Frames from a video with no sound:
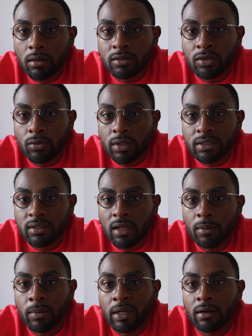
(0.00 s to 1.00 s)
tourists
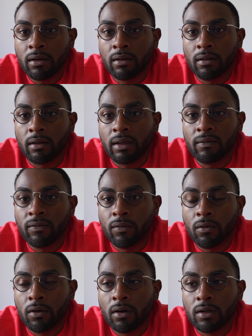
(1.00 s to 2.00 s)
come here looking
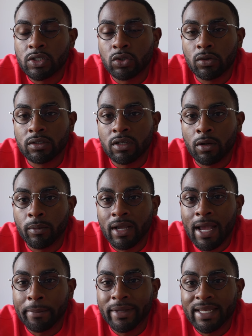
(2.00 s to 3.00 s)
for short term
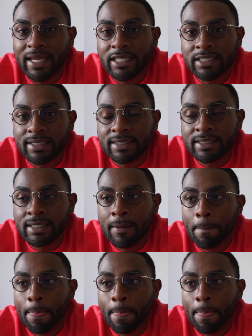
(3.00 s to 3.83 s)
accommodations.